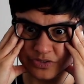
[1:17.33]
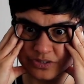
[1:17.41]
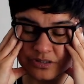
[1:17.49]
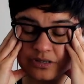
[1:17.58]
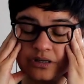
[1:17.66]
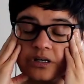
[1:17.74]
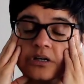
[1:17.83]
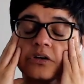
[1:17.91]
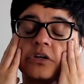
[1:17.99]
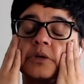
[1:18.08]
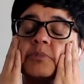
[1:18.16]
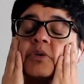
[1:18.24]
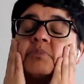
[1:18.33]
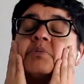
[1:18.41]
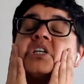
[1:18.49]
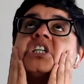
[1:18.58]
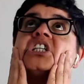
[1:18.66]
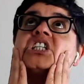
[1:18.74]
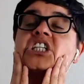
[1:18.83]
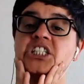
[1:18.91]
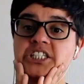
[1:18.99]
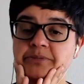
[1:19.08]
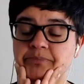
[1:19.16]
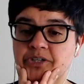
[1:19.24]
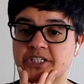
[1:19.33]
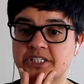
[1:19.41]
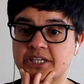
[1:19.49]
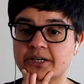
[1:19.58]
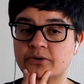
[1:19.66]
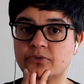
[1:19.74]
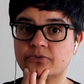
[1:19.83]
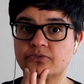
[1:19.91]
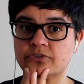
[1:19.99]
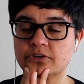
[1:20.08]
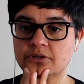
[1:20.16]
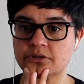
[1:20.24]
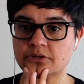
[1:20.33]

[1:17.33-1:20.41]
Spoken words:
Oh God, I would be shitting myself.